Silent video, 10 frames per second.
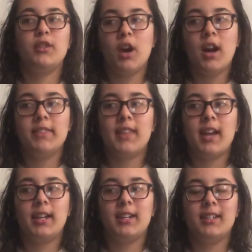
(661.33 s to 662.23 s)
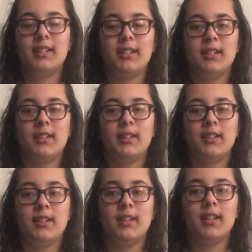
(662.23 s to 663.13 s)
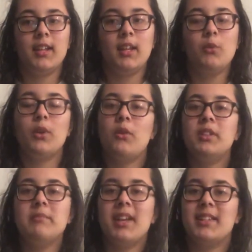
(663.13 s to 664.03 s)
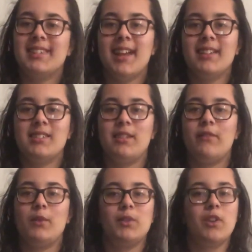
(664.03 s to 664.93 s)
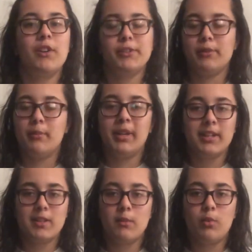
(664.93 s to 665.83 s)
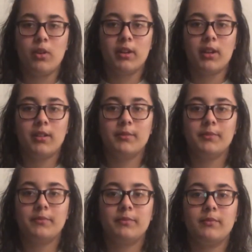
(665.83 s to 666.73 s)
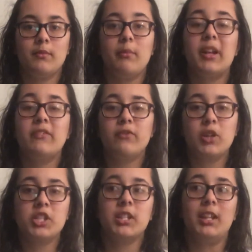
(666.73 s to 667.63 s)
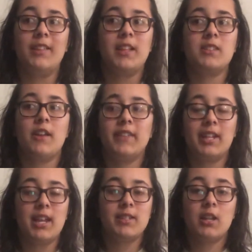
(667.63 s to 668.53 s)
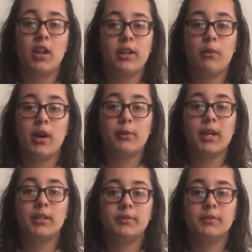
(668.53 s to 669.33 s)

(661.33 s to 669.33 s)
thought that it would only make sense if it was also the biggest supporter. But unfortunately, that's not the case here at UWattawa.